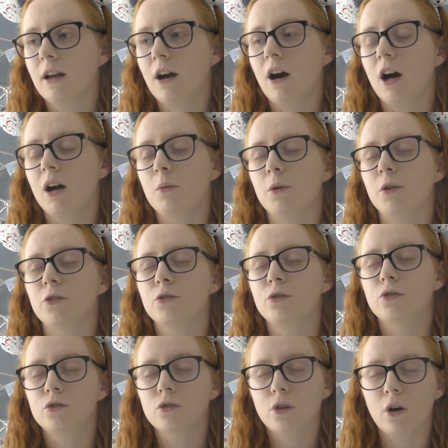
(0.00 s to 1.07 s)
I was
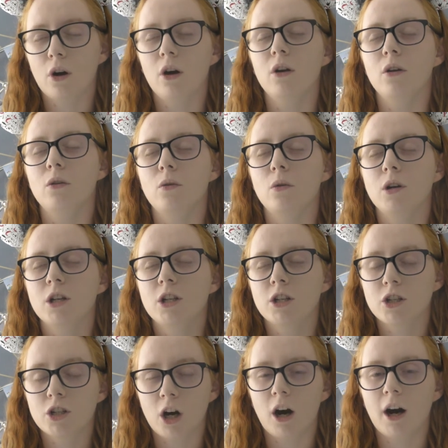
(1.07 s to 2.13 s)
so
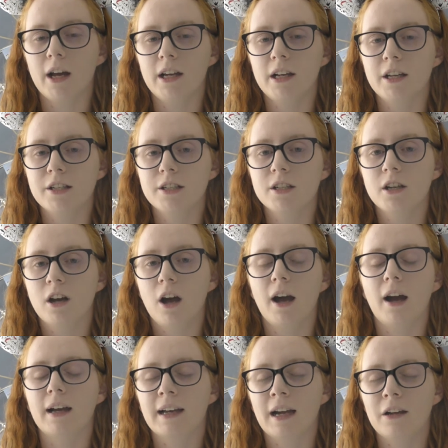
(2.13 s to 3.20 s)
tired.
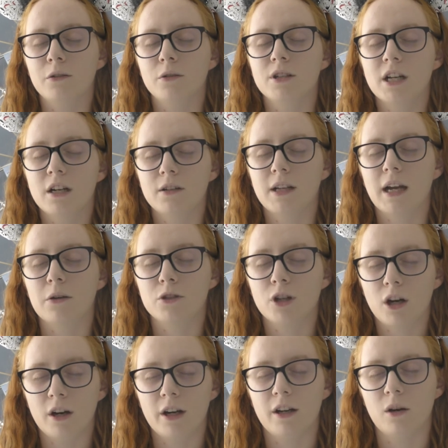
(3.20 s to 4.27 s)
I cannot tell you how
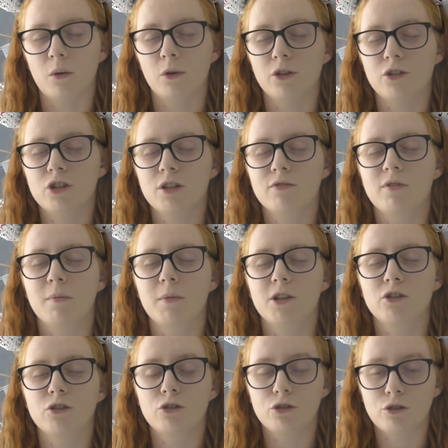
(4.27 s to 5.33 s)
tired I was just from the
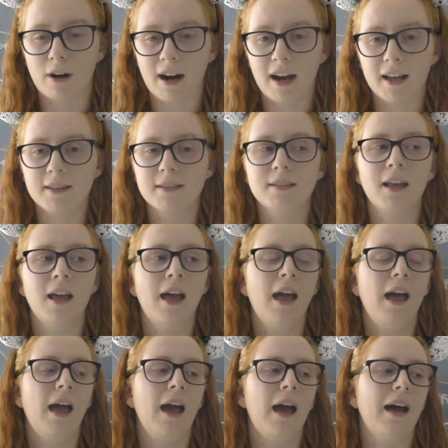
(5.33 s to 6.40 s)
stress
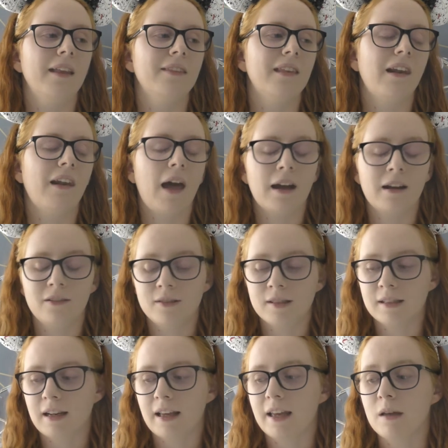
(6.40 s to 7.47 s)
and the lack of
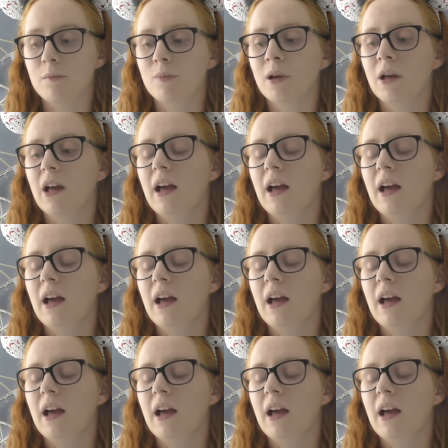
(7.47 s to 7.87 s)
sleep.